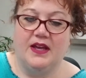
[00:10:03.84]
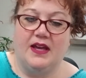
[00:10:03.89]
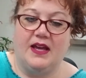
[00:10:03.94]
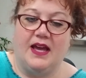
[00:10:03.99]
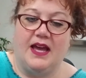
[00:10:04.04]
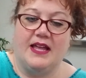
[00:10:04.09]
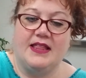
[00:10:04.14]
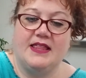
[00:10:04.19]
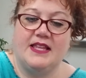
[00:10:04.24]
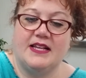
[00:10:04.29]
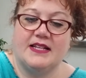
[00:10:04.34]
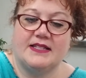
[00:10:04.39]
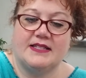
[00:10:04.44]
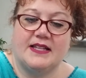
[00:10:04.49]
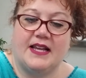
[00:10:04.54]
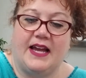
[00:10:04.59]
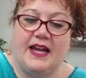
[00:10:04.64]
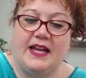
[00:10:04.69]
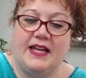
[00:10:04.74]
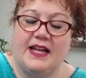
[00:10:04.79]
And this,
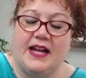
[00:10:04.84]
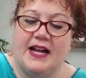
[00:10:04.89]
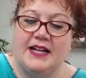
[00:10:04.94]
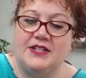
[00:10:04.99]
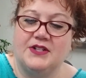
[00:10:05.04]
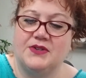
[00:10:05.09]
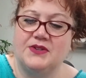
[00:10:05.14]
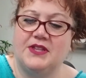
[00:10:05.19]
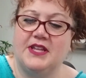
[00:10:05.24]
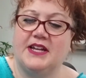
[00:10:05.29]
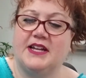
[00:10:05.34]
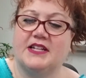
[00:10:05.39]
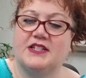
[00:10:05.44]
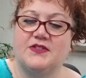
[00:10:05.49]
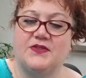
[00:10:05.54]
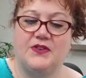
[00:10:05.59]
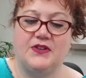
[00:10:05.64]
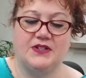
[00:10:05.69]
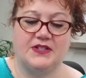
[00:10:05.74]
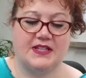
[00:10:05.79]
I don't think it's
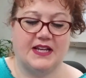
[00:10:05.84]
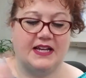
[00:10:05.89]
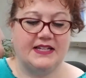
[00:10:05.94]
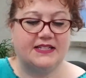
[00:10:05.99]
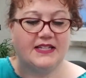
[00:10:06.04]
full size.